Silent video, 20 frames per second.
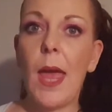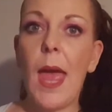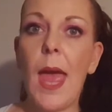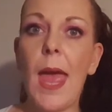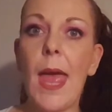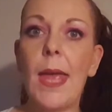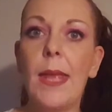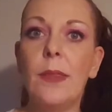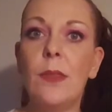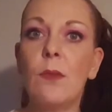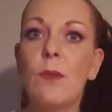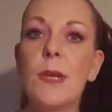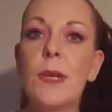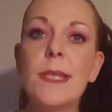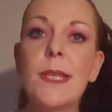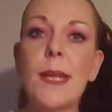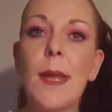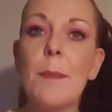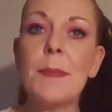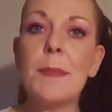And the
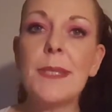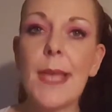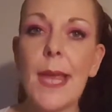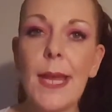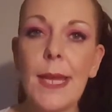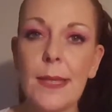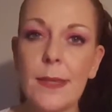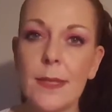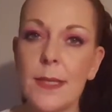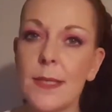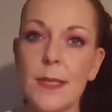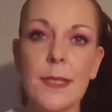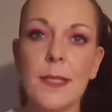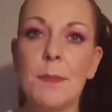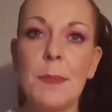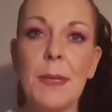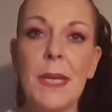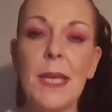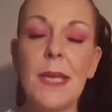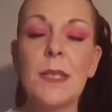reason I'm saying this
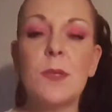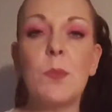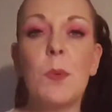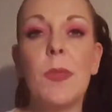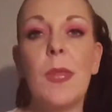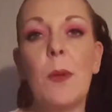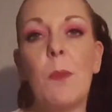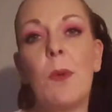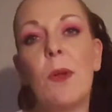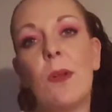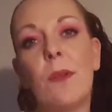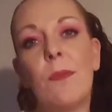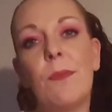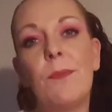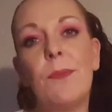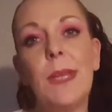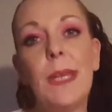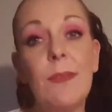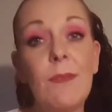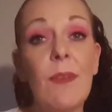is because when they were
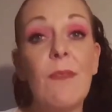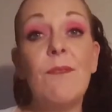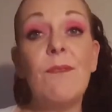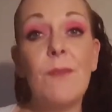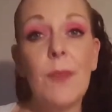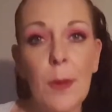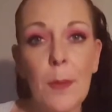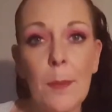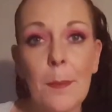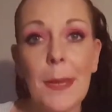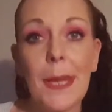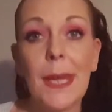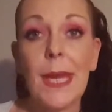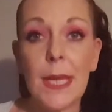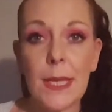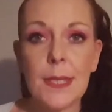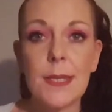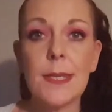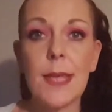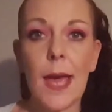even filming
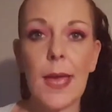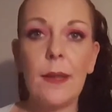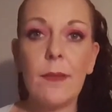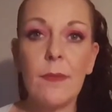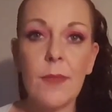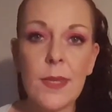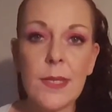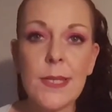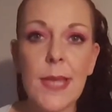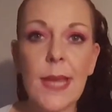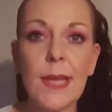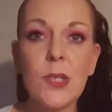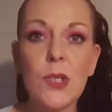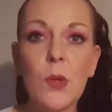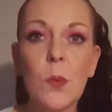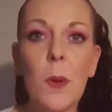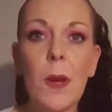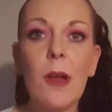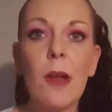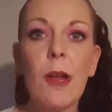inside of the
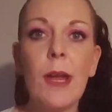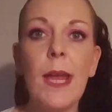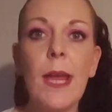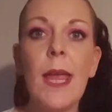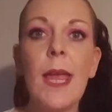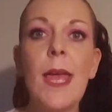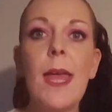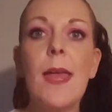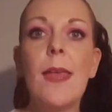sanctuary,